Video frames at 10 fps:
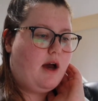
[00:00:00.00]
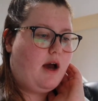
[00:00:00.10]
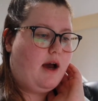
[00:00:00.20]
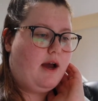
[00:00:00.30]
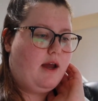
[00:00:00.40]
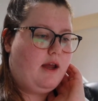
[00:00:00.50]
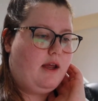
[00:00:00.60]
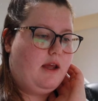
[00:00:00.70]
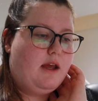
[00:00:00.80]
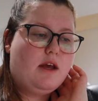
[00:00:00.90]

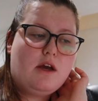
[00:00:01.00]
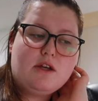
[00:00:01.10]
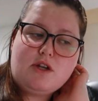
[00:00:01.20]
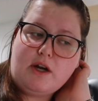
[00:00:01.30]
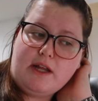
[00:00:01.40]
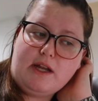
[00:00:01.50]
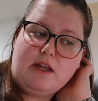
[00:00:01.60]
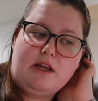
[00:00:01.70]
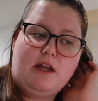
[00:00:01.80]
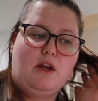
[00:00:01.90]
I started getting
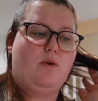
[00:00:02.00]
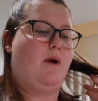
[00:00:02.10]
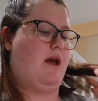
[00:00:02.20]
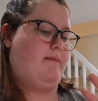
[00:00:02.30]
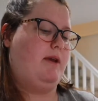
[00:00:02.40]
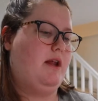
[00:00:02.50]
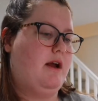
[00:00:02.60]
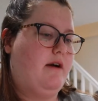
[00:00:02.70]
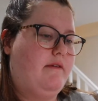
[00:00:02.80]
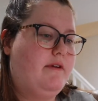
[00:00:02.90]
like a new habit
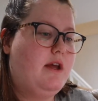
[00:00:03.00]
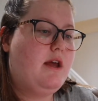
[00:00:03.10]
of